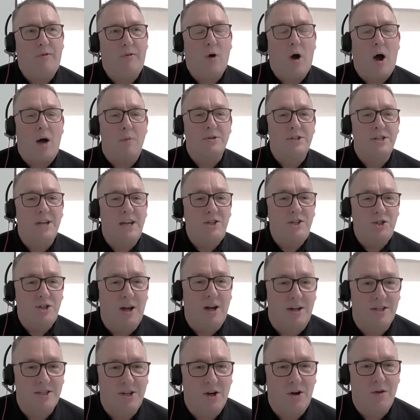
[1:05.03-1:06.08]
before I was an
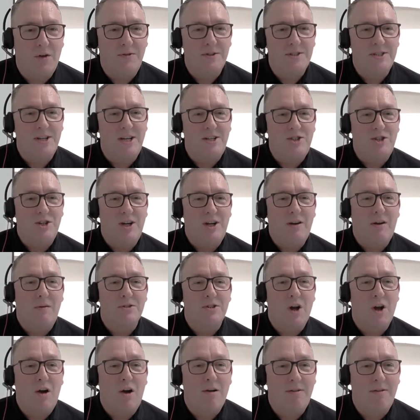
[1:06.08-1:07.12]
engineer. I started off as an engineer. I
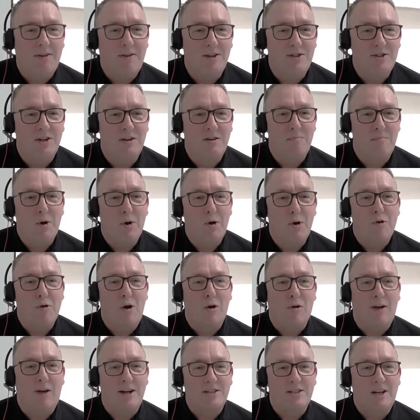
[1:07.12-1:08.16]
was an RF engineer at
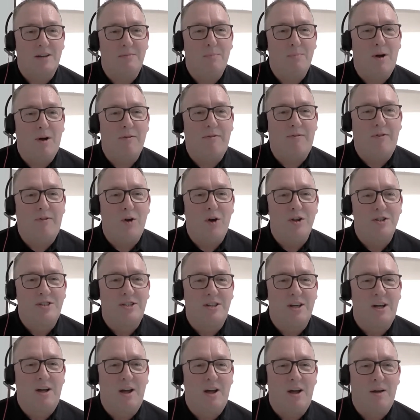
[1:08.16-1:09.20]
Motorola. Actually, my
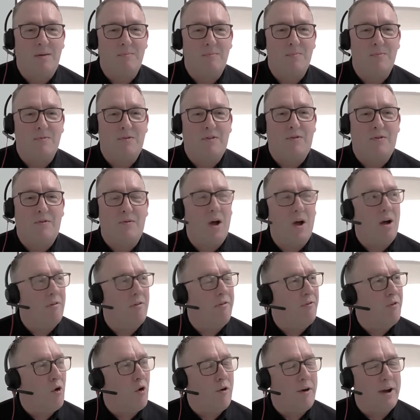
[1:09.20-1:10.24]
first um, uh,
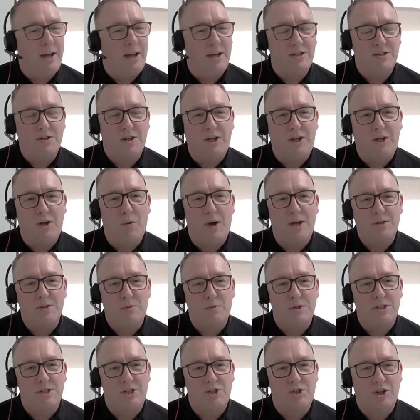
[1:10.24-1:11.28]
foray into the
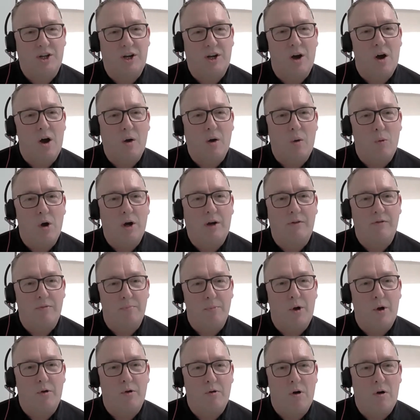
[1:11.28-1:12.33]
US was in Chicago, working
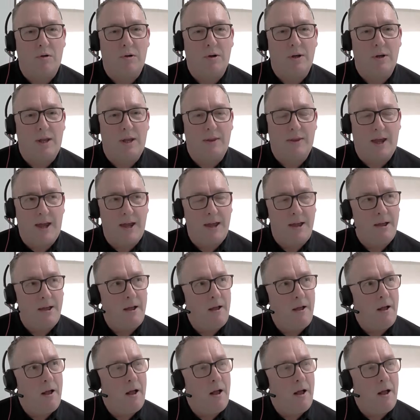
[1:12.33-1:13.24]
for Motorola there.